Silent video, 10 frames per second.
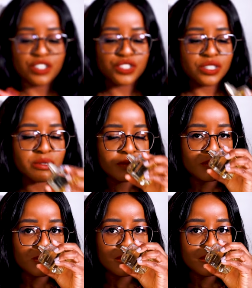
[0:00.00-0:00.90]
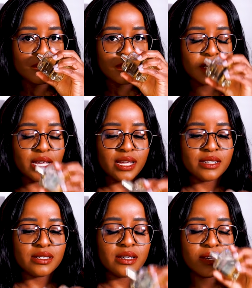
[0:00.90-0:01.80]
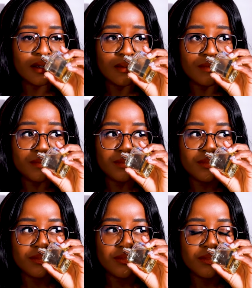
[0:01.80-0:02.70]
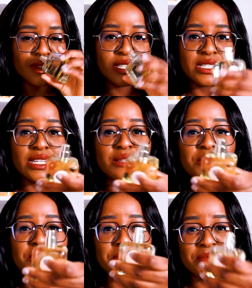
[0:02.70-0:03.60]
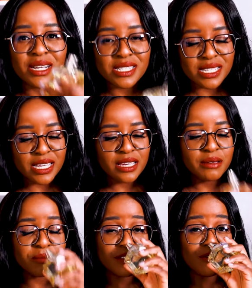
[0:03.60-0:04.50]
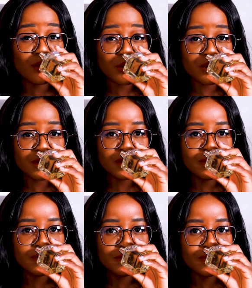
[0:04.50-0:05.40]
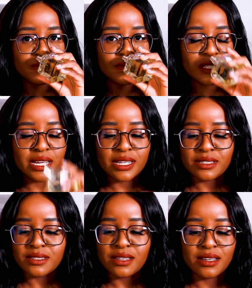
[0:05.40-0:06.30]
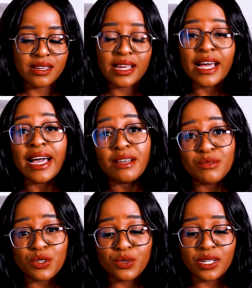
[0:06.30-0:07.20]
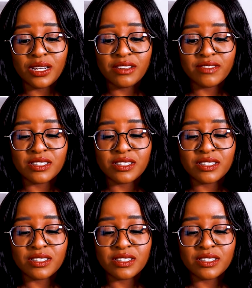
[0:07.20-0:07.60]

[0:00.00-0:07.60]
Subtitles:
version, and it's a little bit musky but floral, and I absolutely love